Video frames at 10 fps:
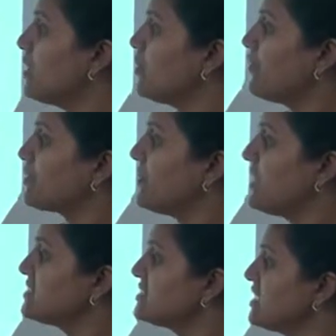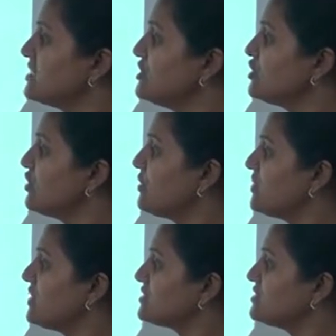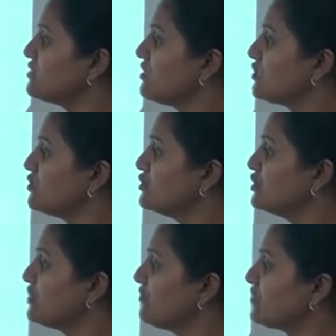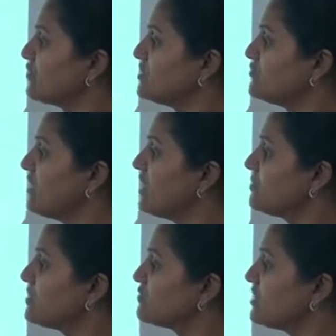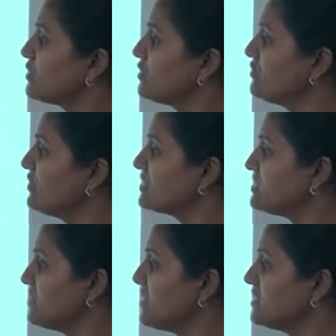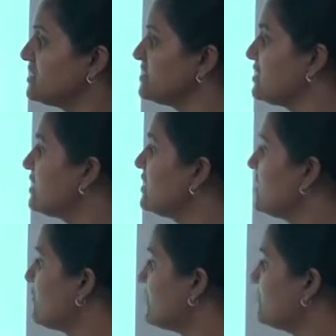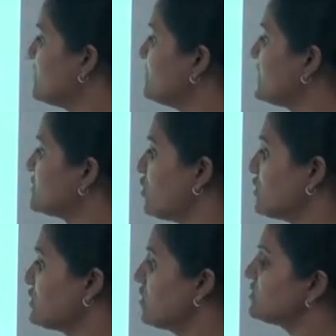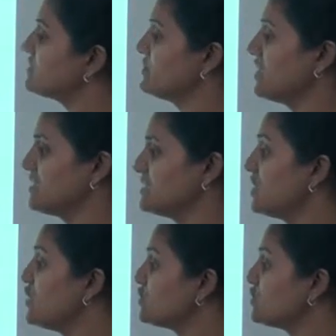For plus 0 plus 0 equal to 0, for 1 plus 1 equal to 1. Similarly these are for multiplication also similarly this.